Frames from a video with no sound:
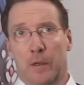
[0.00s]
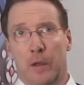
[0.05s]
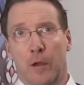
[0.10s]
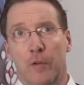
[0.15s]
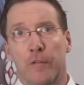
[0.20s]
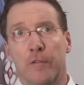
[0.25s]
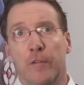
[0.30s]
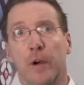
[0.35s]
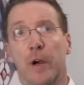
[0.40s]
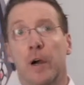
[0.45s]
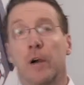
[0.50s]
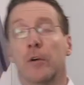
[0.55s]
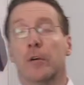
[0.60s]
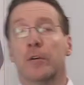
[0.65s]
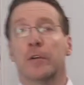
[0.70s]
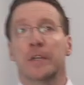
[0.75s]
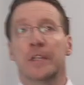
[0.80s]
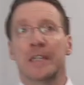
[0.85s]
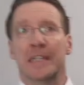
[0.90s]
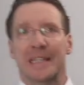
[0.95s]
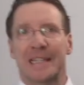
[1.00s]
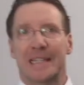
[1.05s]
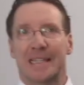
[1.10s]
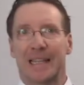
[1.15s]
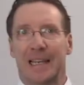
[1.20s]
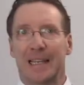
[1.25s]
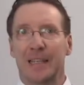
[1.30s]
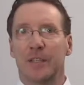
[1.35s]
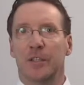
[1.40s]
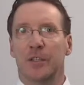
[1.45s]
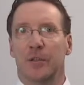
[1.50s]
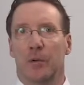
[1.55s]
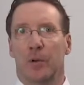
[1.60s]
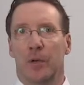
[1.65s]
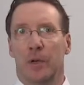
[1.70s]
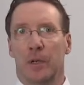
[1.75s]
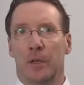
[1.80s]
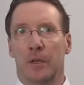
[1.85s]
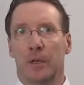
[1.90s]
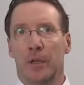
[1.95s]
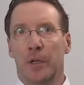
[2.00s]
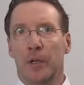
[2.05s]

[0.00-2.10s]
of our sensor